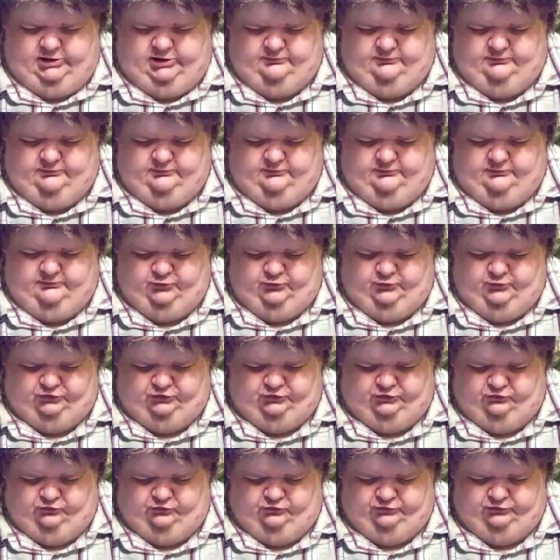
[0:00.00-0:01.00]
used
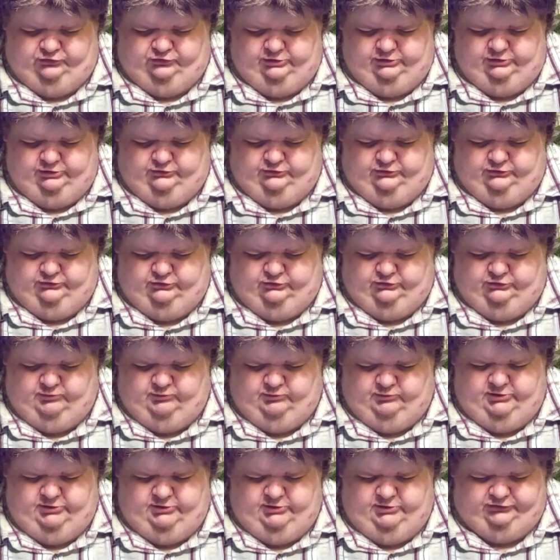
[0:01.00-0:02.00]
to be melted
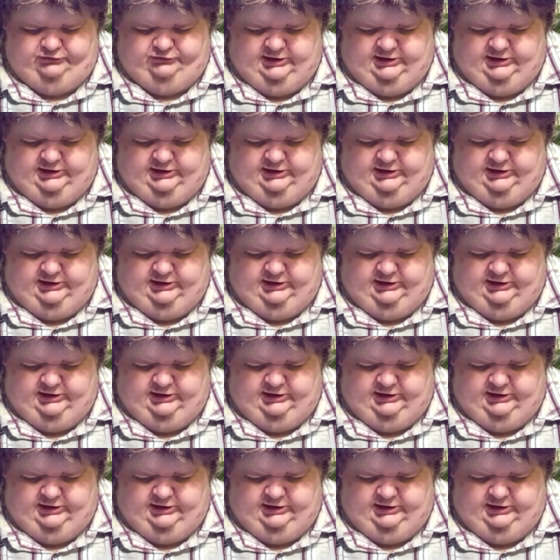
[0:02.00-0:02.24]
down